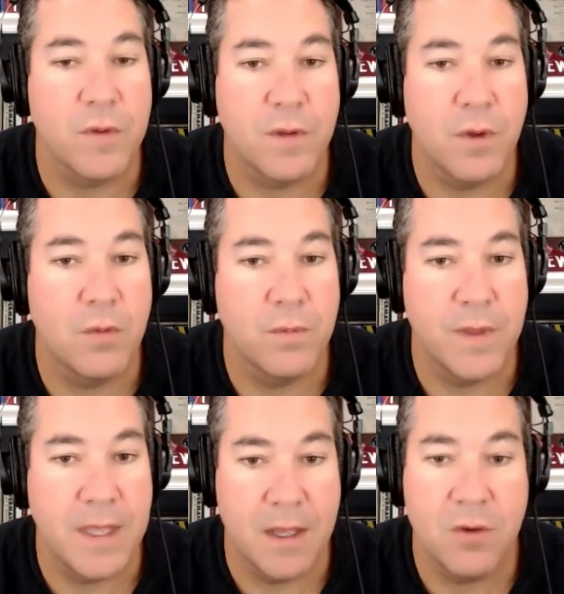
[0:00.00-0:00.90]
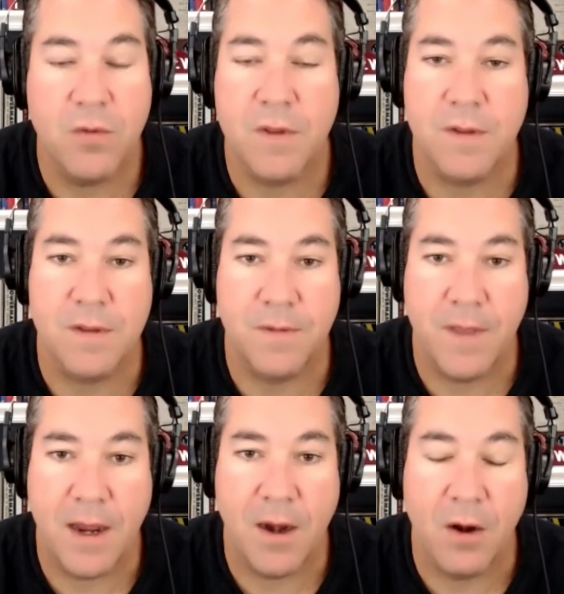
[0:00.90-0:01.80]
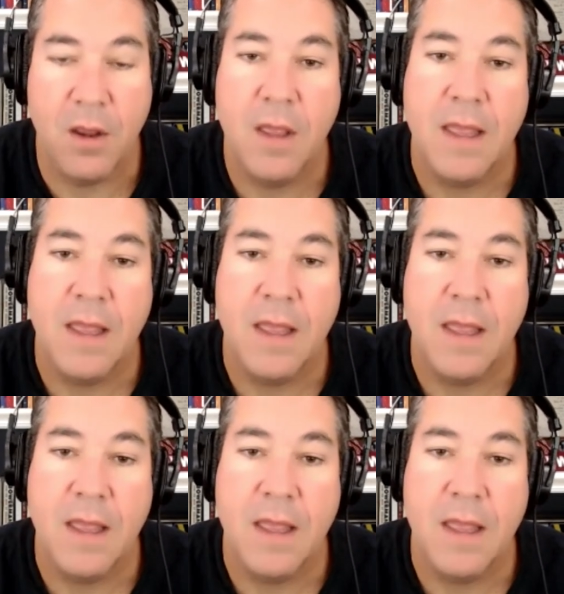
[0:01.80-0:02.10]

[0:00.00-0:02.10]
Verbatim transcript: So the interest is there.